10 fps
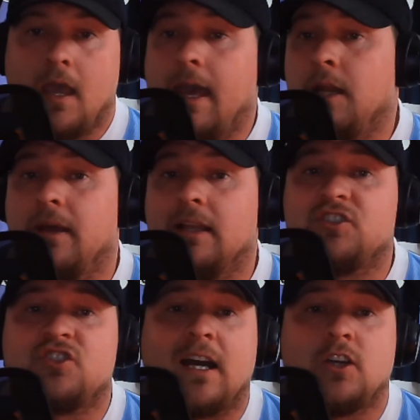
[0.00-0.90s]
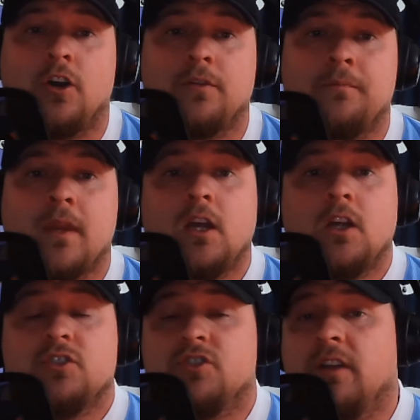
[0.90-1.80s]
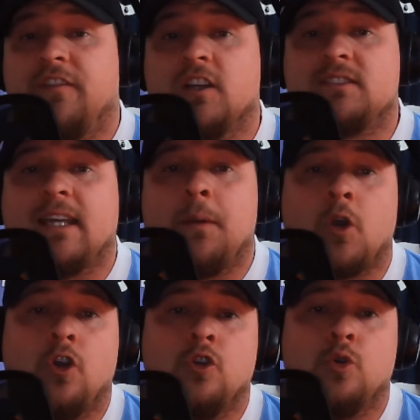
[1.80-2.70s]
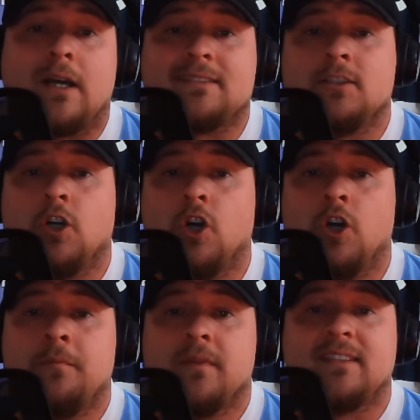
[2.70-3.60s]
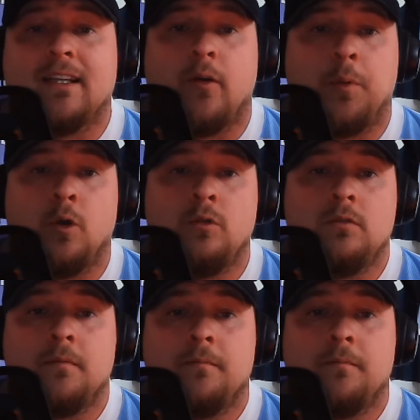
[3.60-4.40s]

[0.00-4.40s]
Anyway, let's crack on. So in the first game, we've got Newcastle at home to Liverpool.